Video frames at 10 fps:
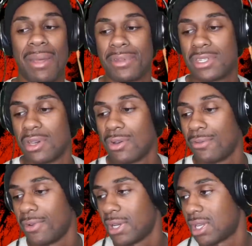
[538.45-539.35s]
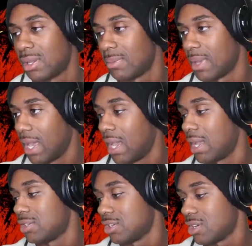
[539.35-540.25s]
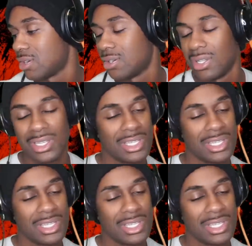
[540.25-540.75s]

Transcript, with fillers: I'm so fucking mad, yo.